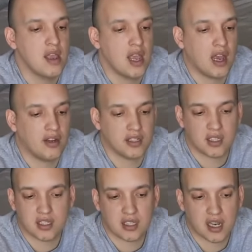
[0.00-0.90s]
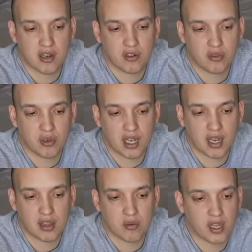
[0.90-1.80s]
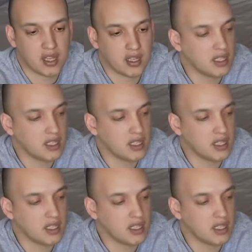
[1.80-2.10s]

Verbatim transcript: How does this sound? Do we like the way that this